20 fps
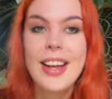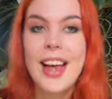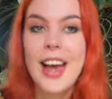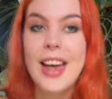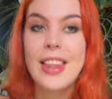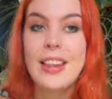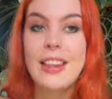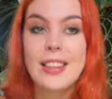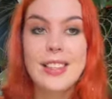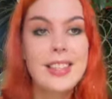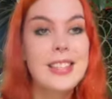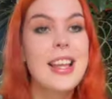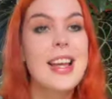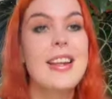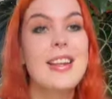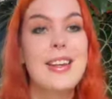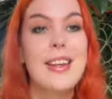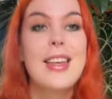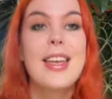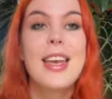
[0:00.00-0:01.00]
And the
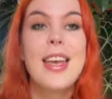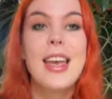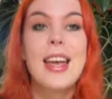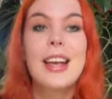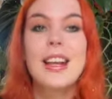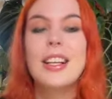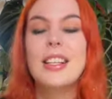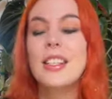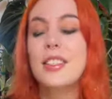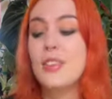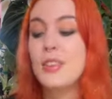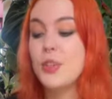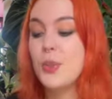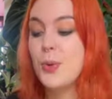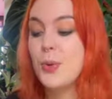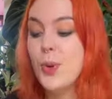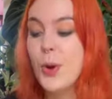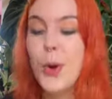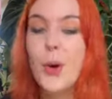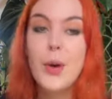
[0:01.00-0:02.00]
second key is do
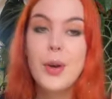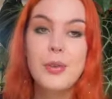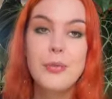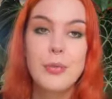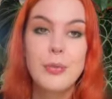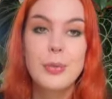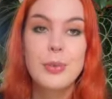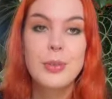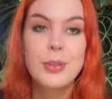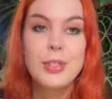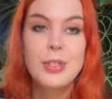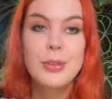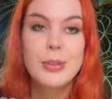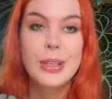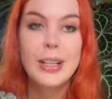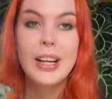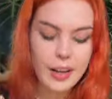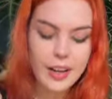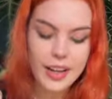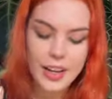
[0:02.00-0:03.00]
not
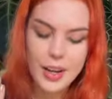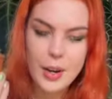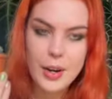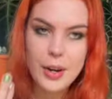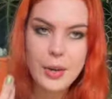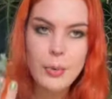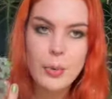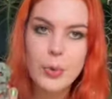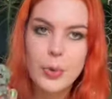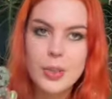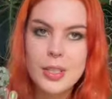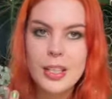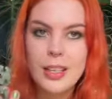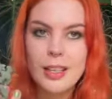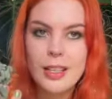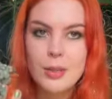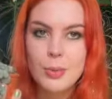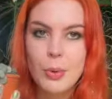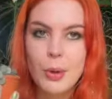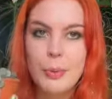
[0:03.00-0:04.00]
overwater it. I only water
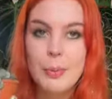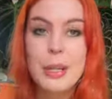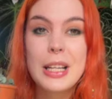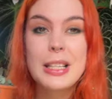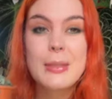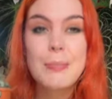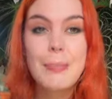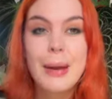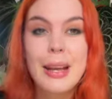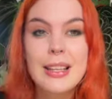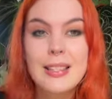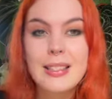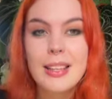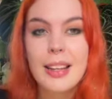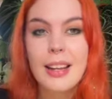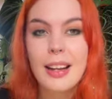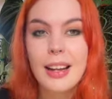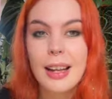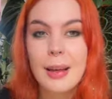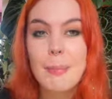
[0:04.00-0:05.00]
this one when it's
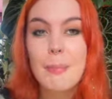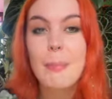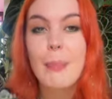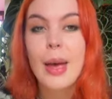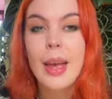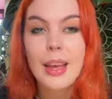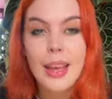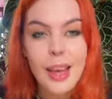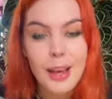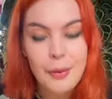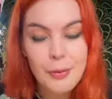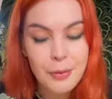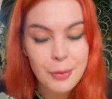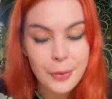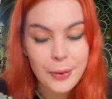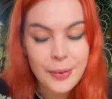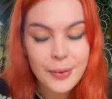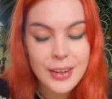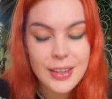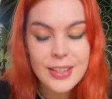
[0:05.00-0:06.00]
basically begging
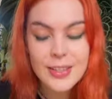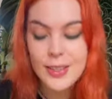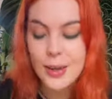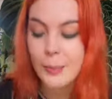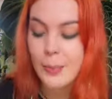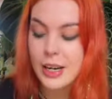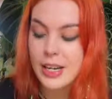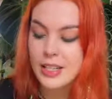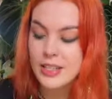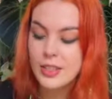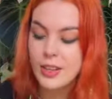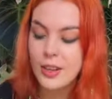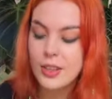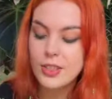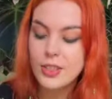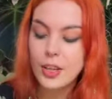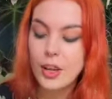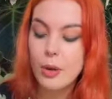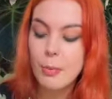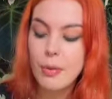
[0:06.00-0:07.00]
for it. So when it starts
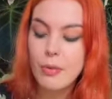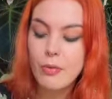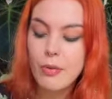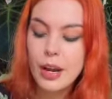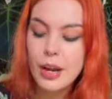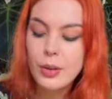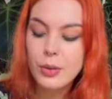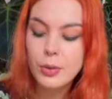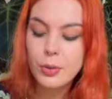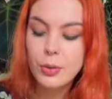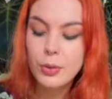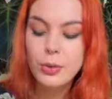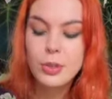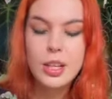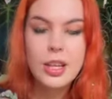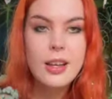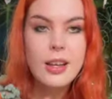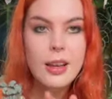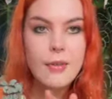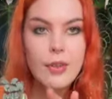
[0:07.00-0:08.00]
to go a bit wrinkled,
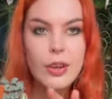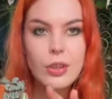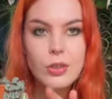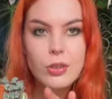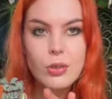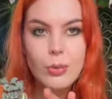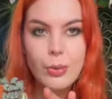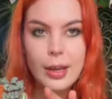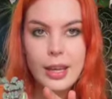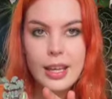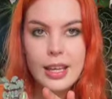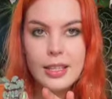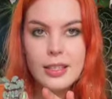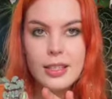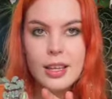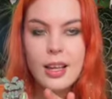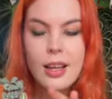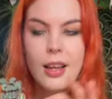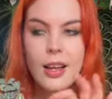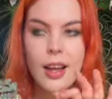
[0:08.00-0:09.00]
you can give it a squeeze.
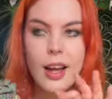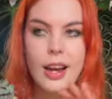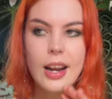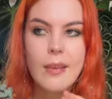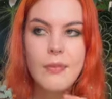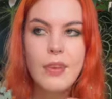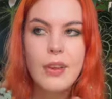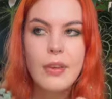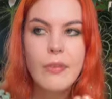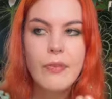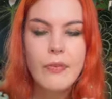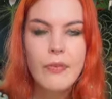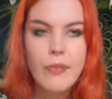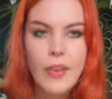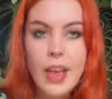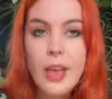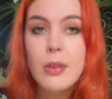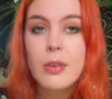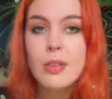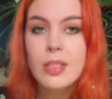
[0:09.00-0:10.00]
And if it
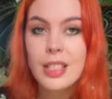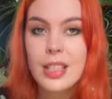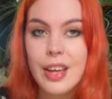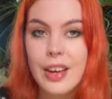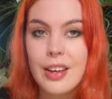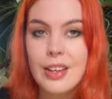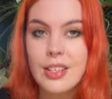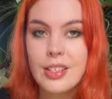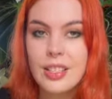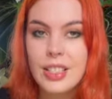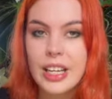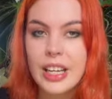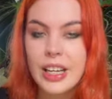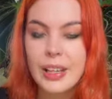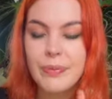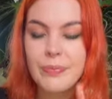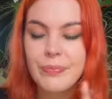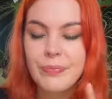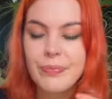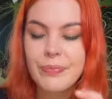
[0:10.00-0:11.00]
feels thirsty,
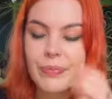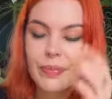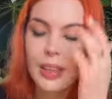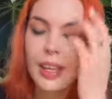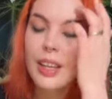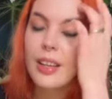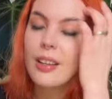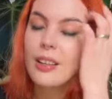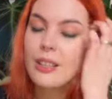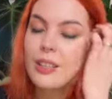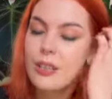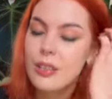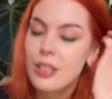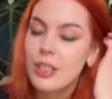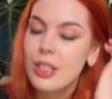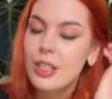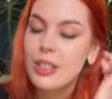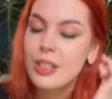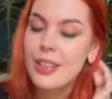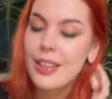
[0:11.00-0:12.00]

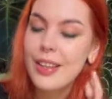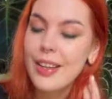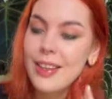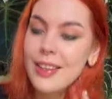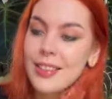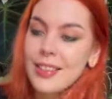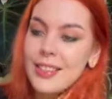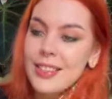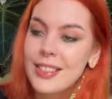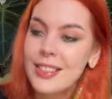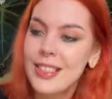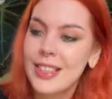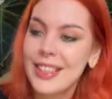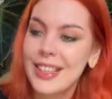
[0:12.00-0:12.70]
she's thirsty.